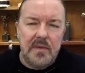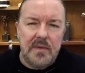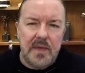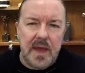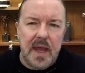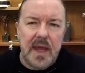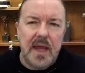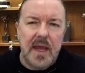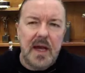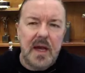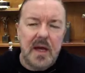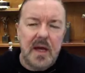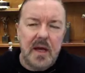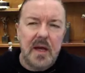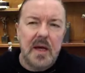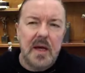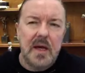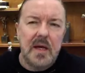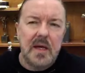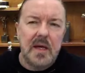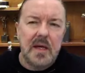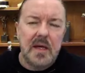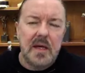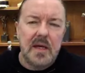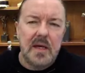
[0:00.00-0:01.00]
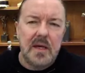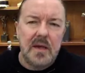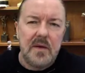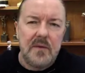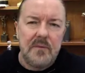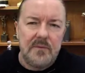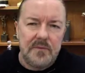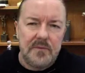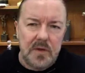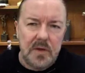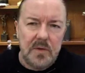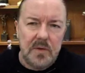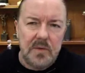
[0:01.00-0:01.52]
they are
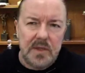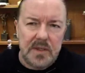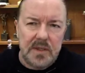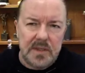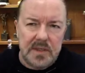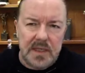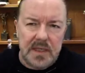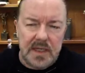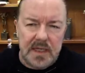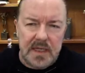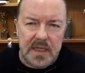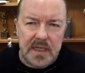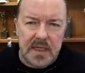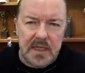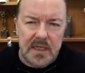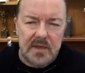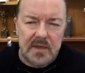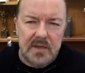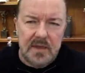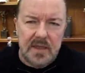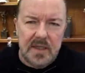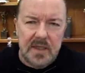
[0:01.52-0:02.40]
fluent in it.